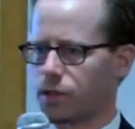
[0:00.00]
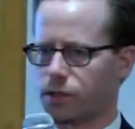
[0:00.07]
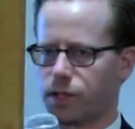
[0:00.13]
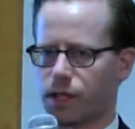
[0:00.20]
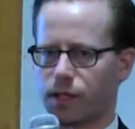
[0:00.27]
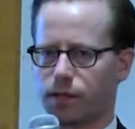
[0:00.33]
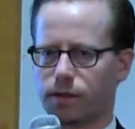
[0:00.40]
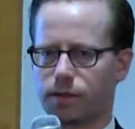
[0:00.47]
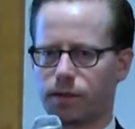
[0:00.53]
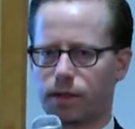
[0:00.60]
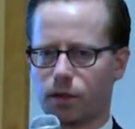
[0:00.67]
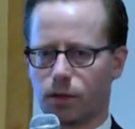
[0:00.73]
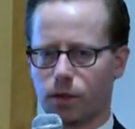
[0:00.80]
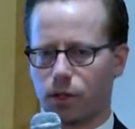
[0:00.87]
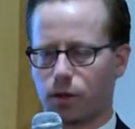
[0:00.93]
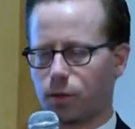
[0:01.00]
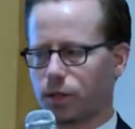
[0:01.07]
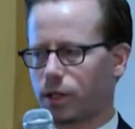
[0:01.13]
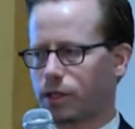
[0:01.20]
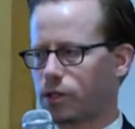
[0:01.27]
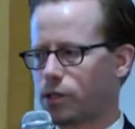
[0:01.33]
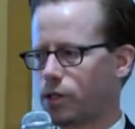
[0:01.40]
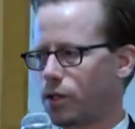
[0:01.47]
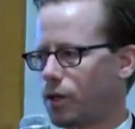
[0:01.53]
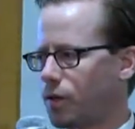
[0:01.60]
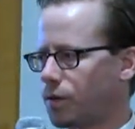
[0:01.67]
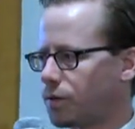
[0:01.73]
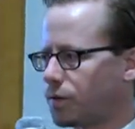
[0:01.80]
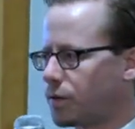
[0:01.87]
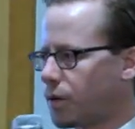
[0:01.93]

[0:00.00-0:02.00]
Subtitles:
your data. There we go, we'll let you know.